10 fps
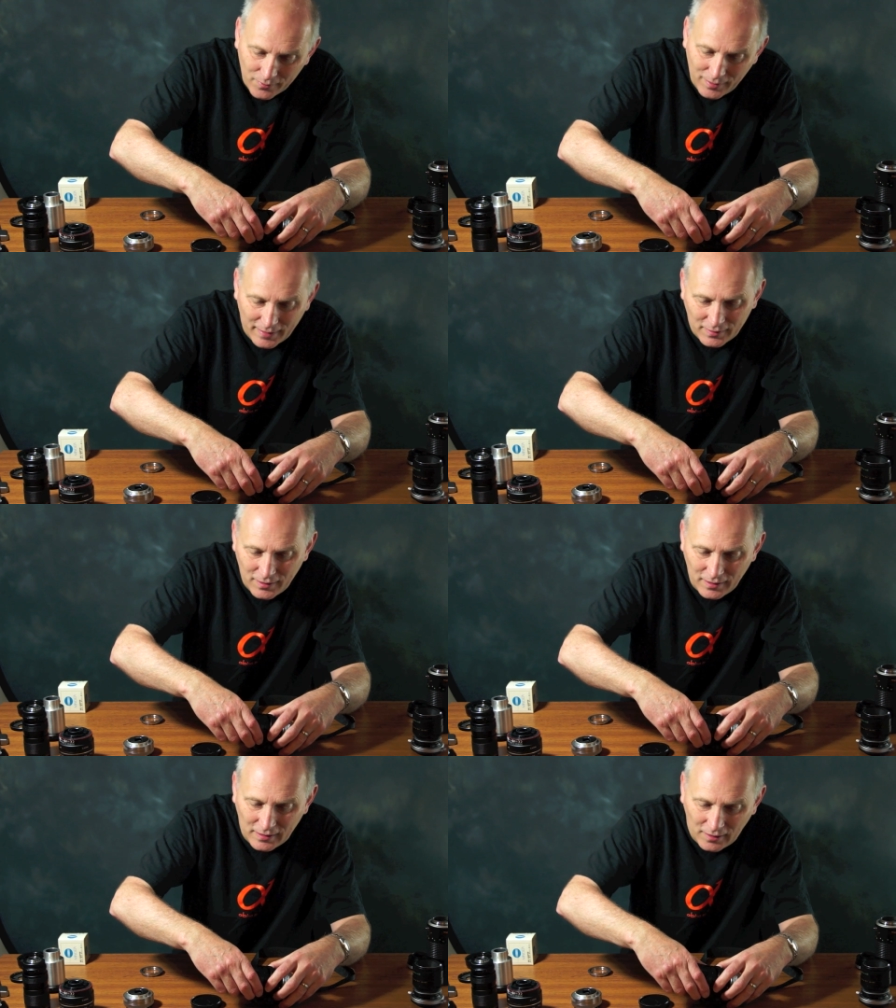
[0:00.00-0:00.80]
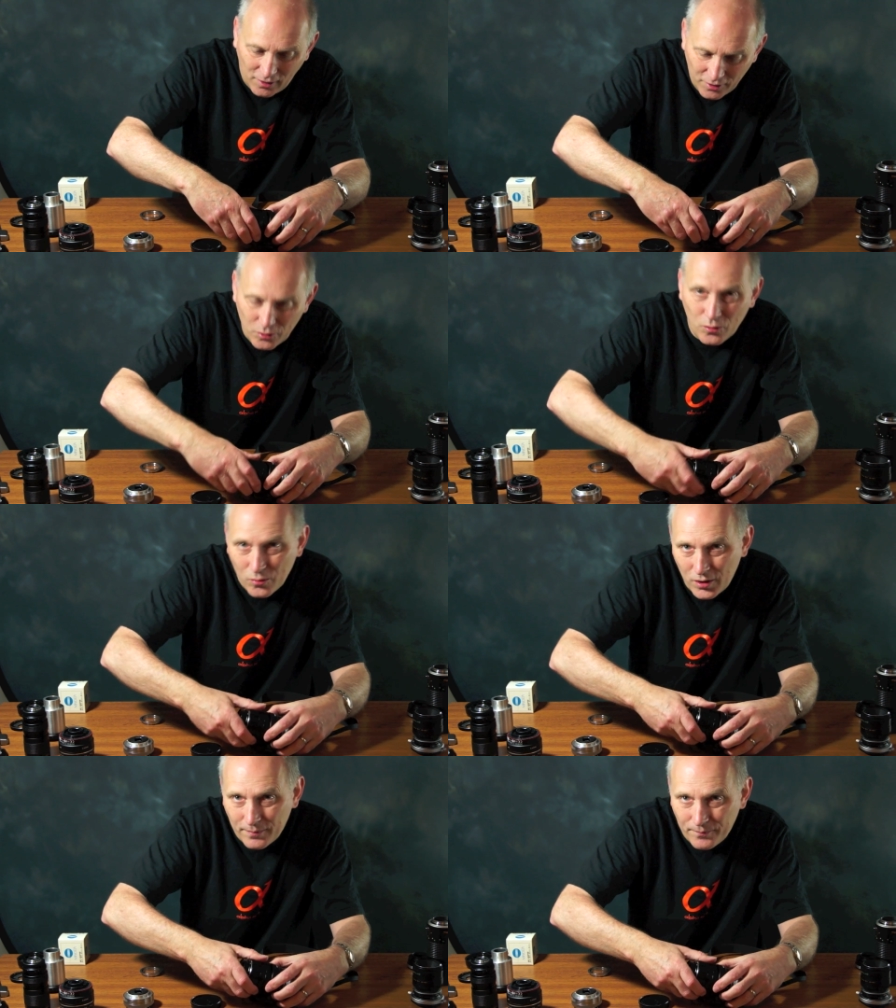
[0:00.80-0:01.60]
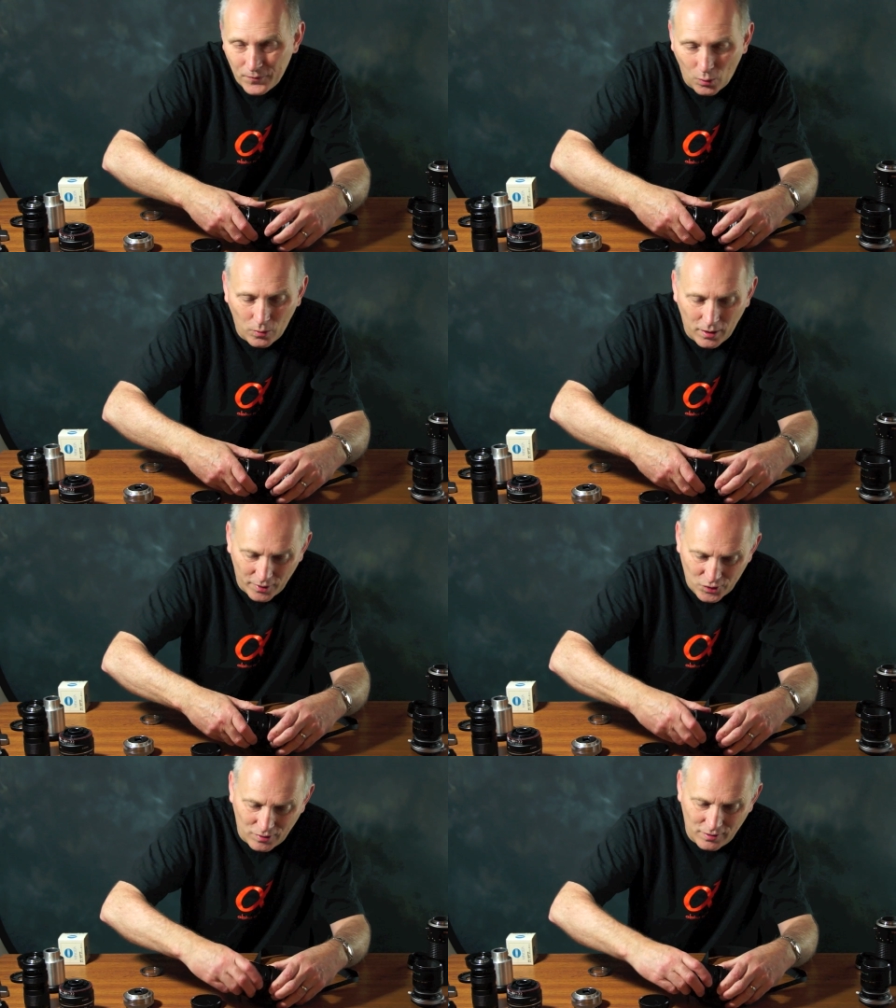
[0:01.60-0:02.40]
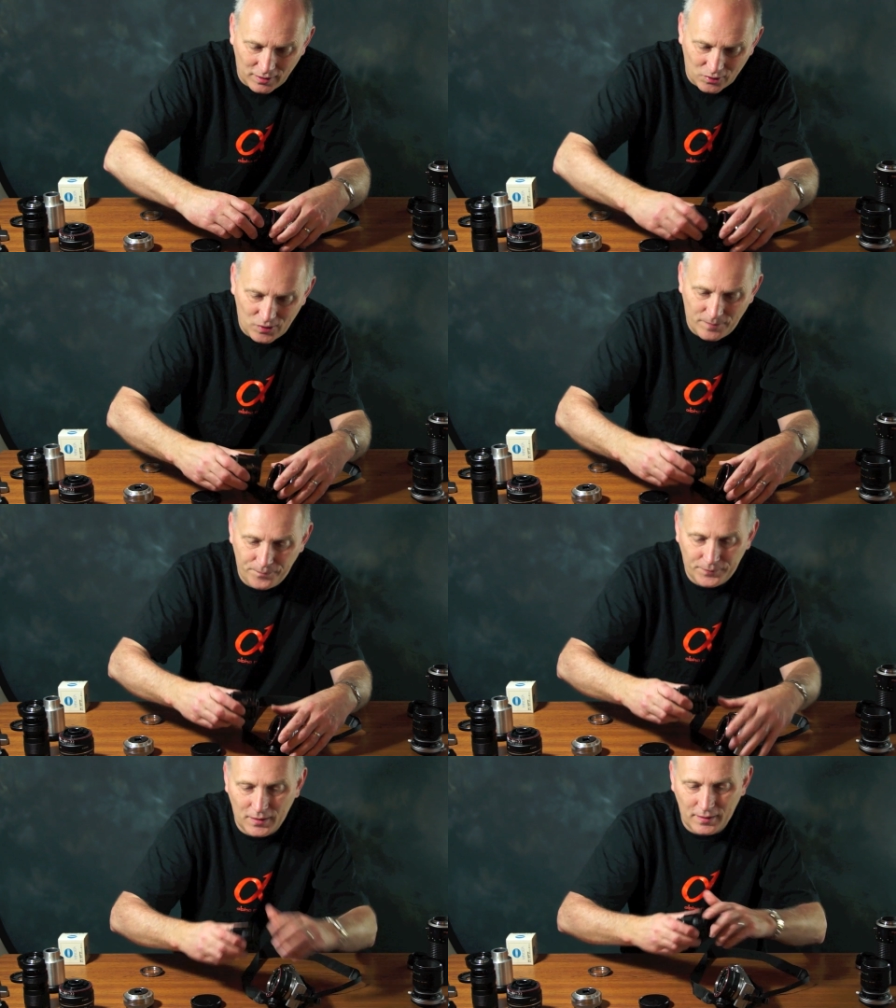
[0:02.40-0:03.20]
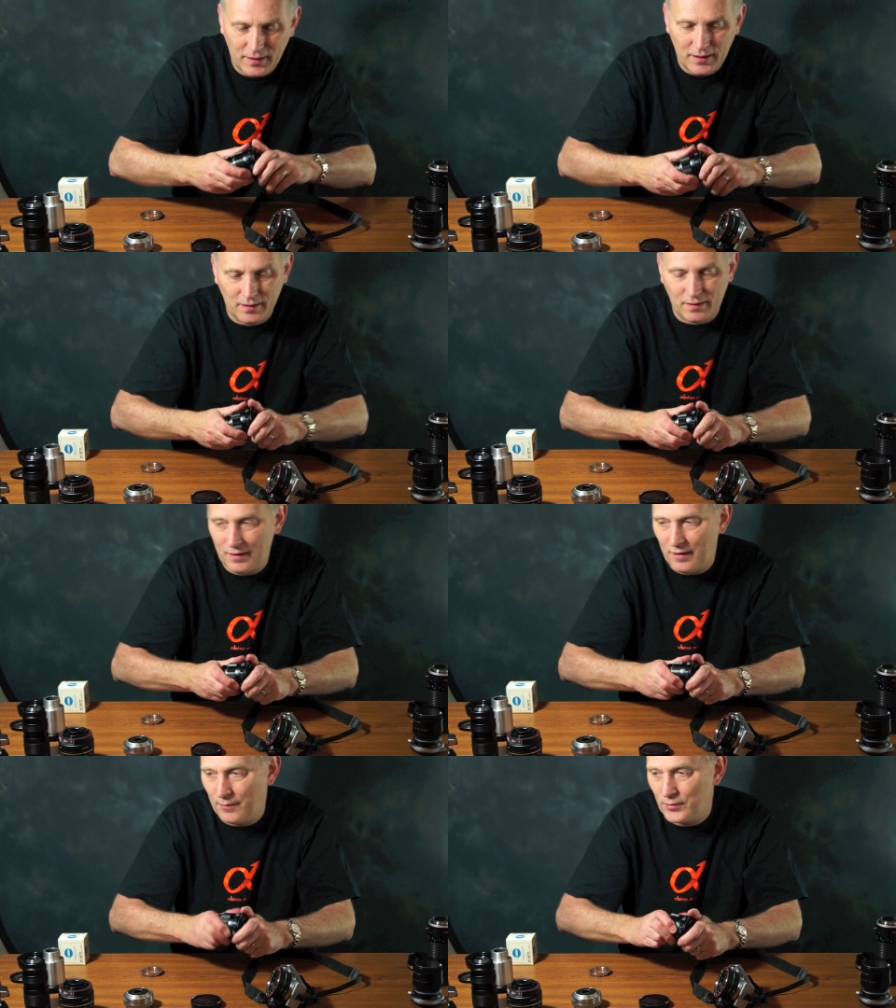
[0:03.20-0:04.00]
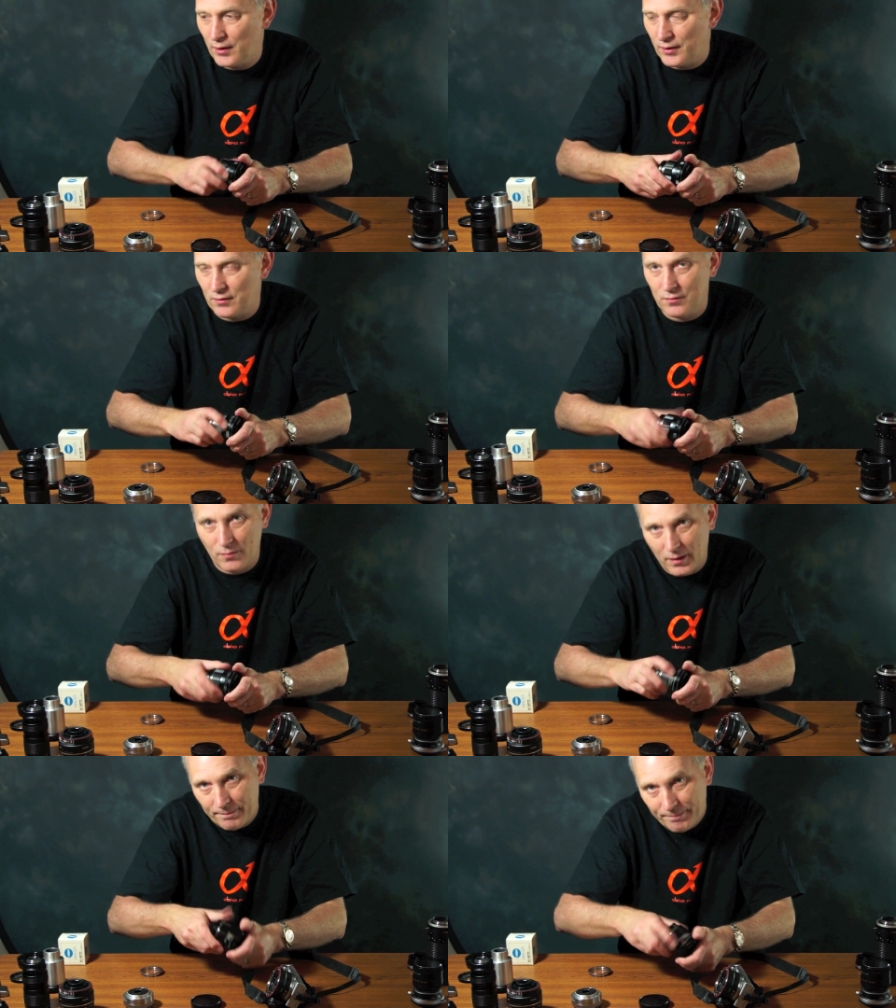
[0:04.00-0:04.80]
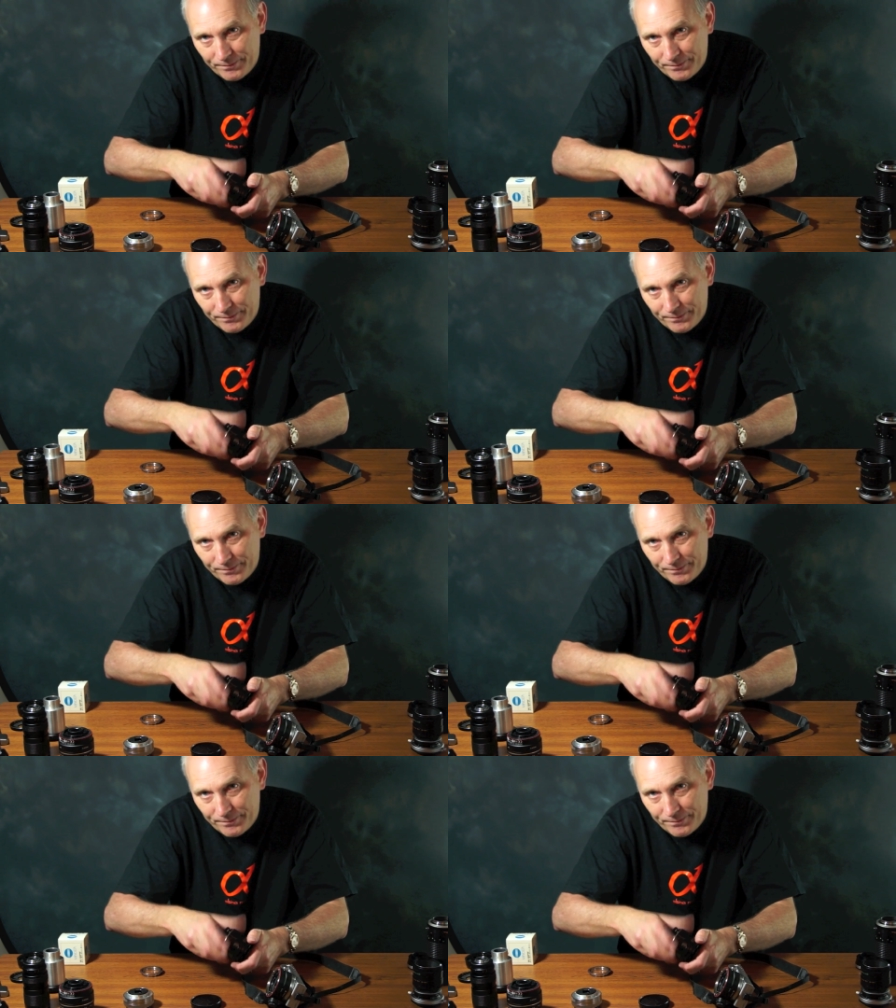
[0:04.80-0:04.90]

That can include all kinds of things, and here I'm going to